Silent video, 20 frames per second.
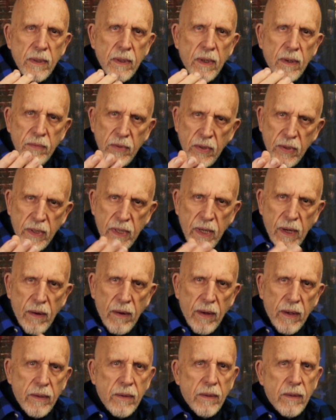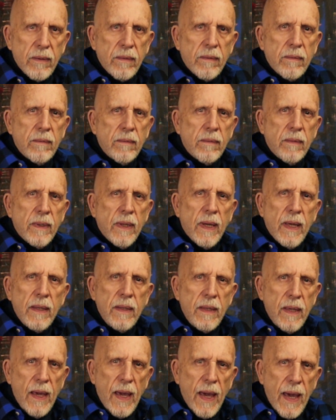of your character and
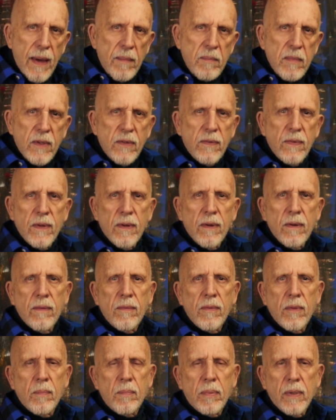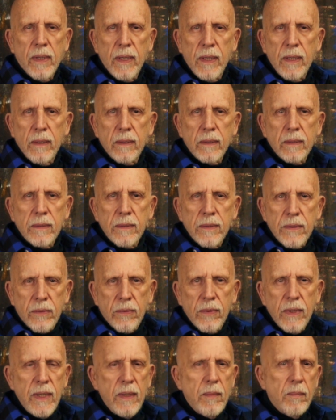the atmosphere of the play or
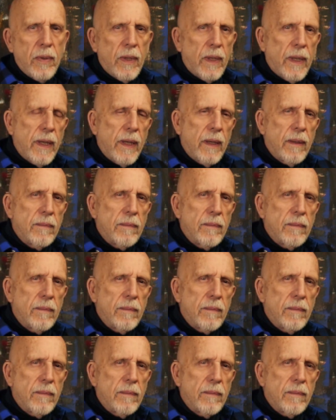screenplay,